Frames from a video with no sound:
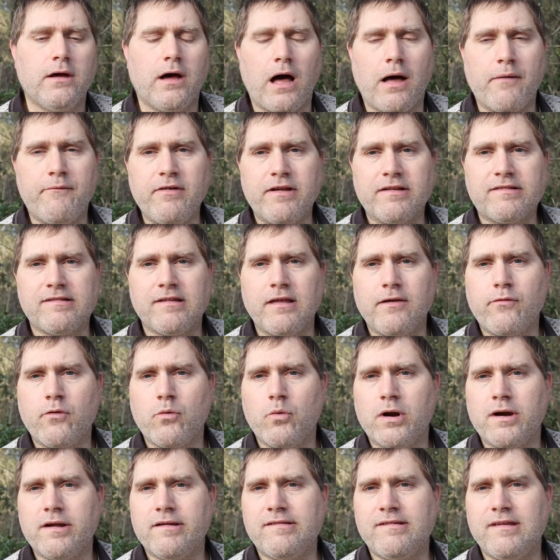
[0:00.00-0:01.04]
Obviously, if you
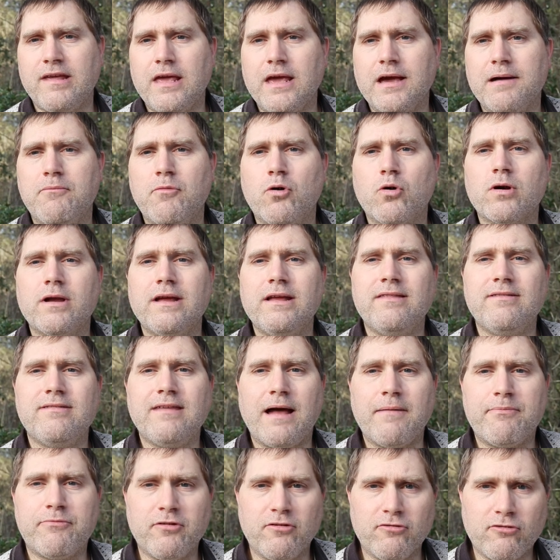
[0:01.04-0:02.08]
want to see more
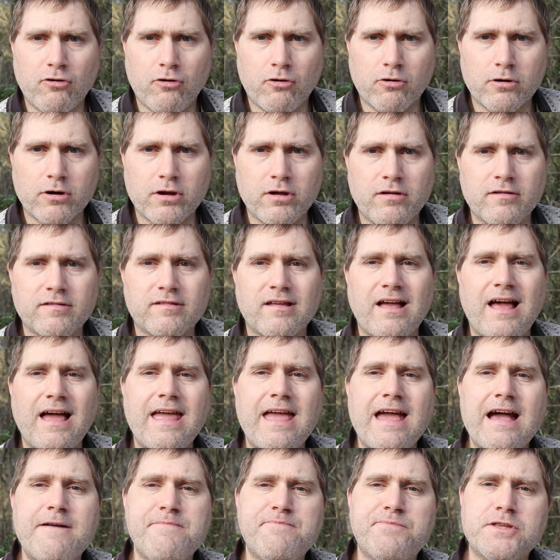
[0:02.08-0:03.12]
in-depth tutorials, I
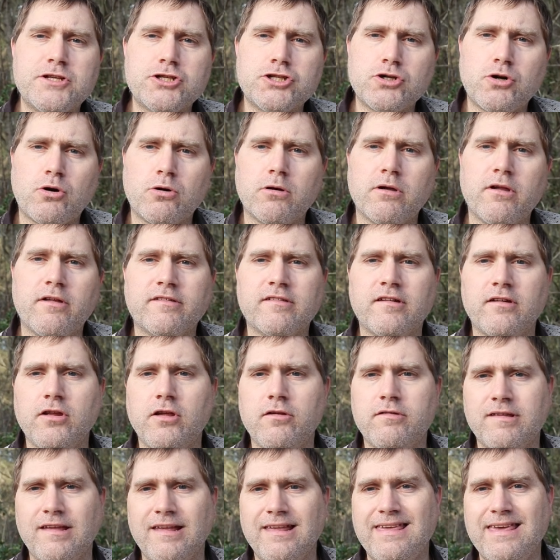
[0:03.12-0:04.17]
have tutorials on
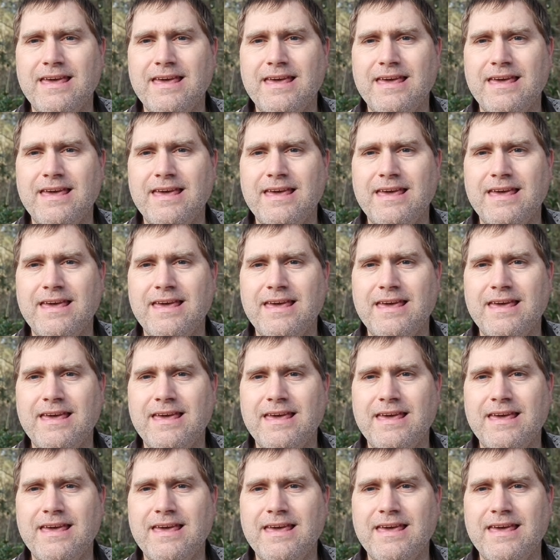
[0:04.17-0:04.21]
using